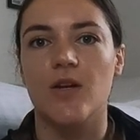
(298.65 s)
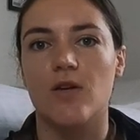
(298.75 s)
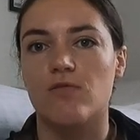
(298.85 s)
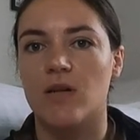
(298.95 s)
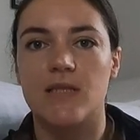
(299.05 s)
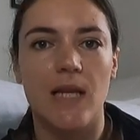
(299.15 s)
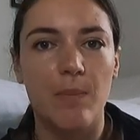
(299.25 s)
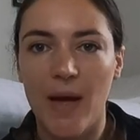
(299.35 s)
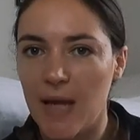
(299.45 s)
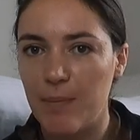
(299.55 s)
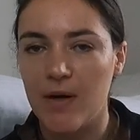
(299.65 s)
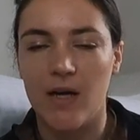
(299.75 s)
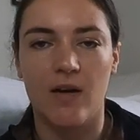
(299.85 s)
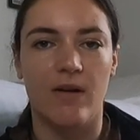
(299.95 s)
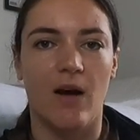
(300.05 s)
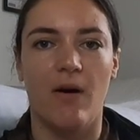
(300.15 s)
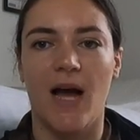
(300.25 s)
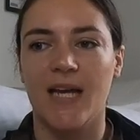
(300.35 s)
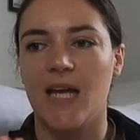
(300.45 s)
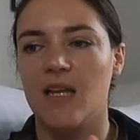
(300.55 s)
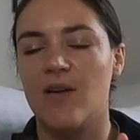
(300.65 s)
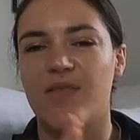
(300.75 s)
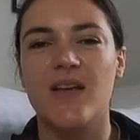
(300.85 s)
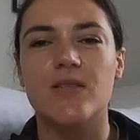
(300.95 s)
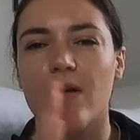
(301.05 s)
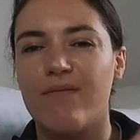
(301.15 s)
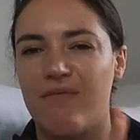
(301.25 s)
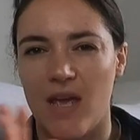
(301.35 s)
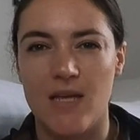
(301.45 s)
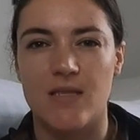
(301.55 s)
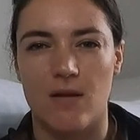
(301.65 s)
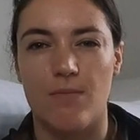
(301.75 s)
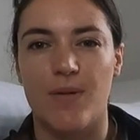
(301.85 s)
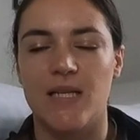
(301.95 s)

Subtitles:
you know, rustling paper and out hacking, things don't faze them.